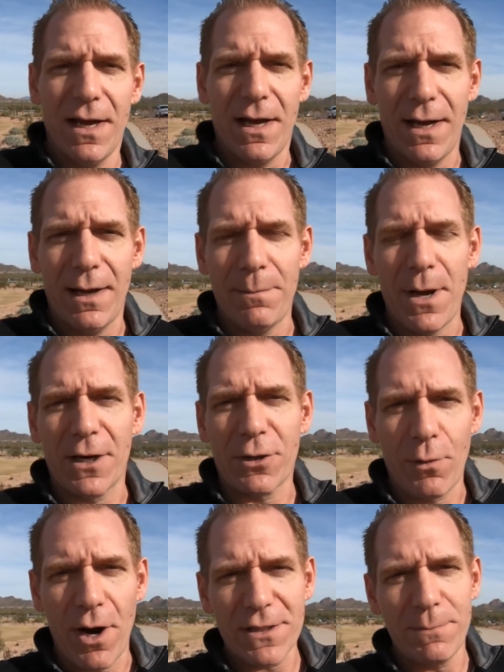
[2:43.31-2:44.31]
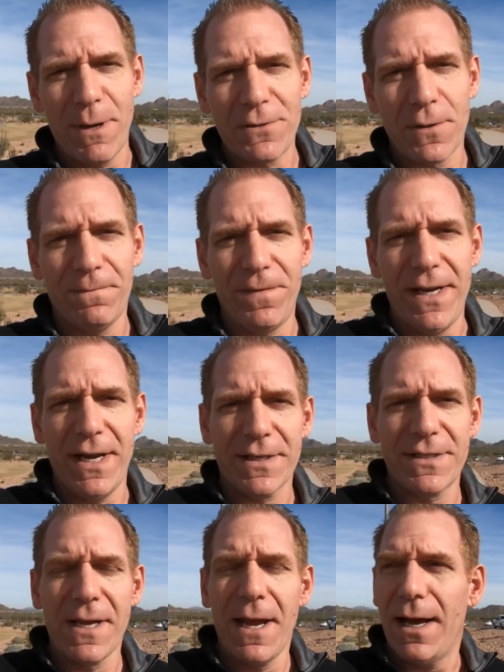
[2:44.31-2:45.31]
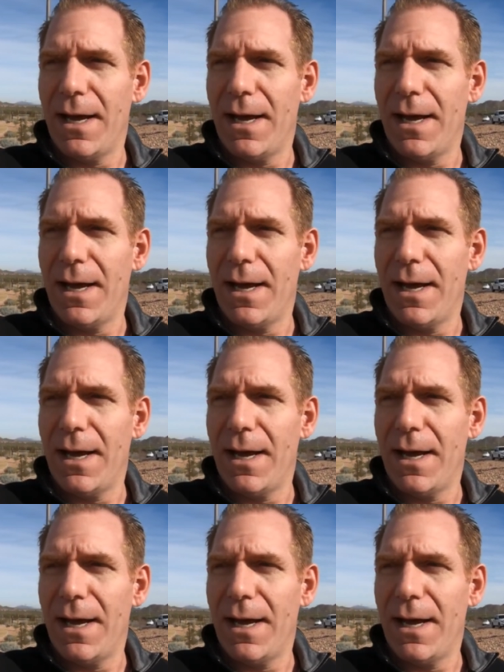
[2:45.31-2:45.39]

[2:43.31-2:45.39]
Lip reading: across Metro Phoenix.